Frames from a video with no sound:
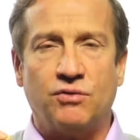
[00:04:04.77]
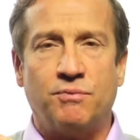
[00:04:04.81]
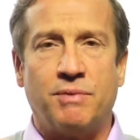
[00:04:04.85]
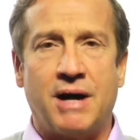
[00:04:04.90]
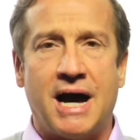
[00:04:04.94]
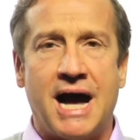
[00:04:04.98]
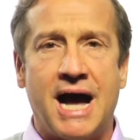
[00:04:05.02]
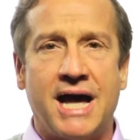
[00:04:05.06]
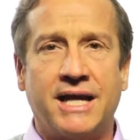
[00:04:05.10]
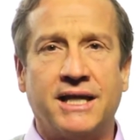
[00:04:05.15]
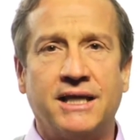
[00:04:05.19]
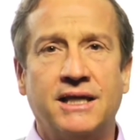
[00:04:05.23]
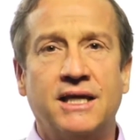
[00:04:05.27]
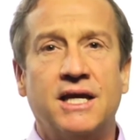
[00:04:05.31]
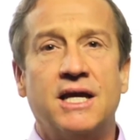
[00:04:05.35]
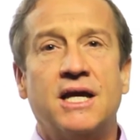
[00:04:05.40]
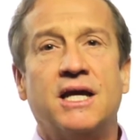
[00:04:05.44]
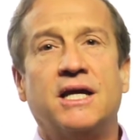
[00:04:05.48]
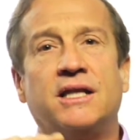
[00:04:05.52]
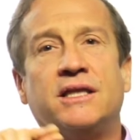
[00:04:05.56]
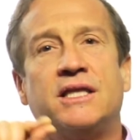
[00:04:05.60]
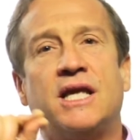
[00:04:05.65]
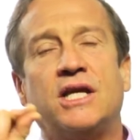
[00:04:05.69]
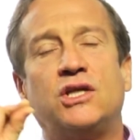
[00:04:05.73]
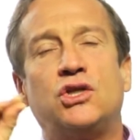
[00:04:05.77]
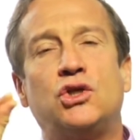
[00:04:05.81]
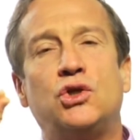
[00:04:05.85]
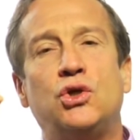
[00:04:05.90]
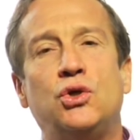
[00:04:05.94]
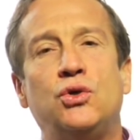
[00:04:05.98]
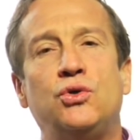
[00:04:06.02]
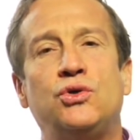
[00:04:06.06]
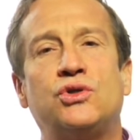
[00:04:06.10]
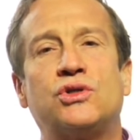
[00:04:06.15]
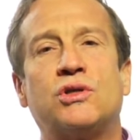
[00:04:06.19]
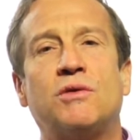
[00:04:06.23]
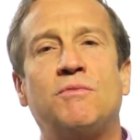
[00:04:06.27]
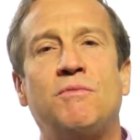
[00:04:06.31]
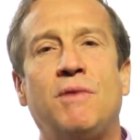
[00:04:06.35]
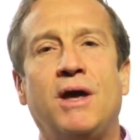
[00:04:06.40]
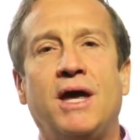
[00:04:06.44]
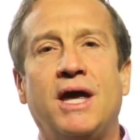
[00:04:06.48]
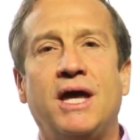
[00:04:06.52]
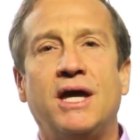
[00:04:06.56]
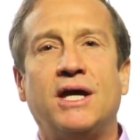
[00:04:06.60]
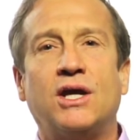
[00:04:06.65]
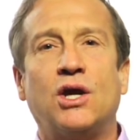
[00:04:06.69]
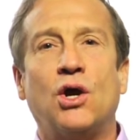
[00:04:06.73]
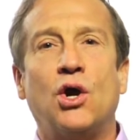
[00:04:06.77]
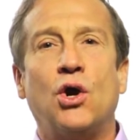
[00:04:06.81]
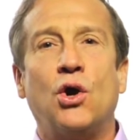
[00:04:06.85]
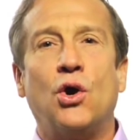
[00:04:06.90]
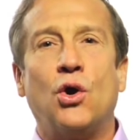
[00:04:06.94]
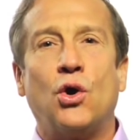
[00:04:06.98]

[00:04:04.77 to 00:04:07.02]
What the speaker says: body that's used to make